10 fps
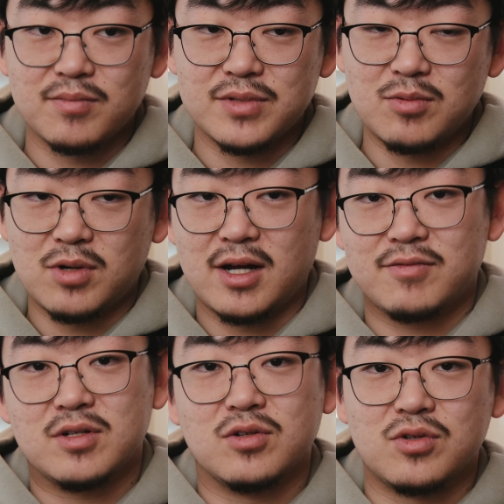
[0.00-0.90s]
Didn't want to have
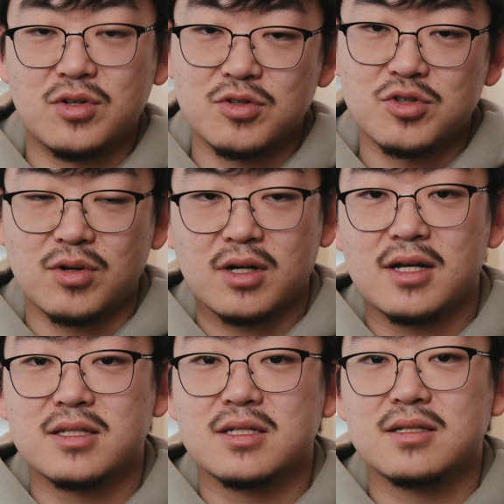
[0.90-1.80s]
to learn new
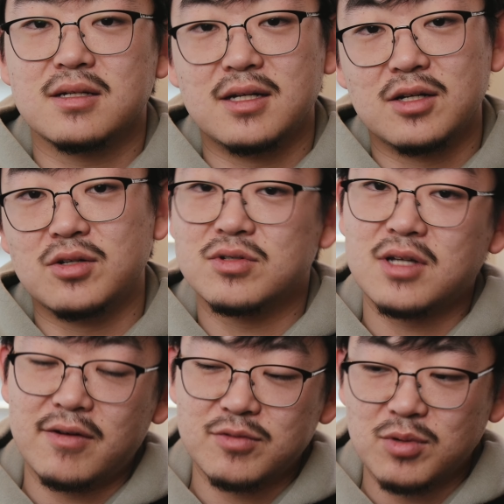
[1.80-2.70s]
shortcuts in a new
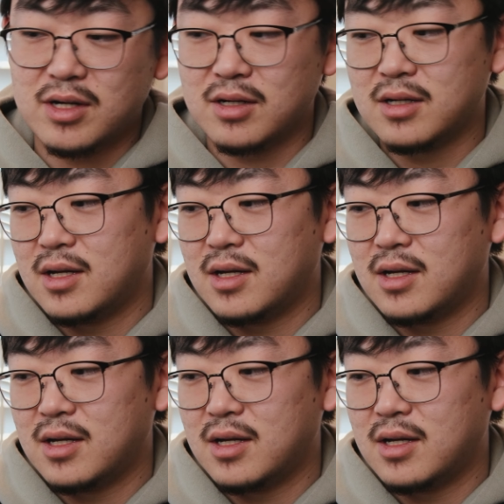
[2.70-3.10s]
software.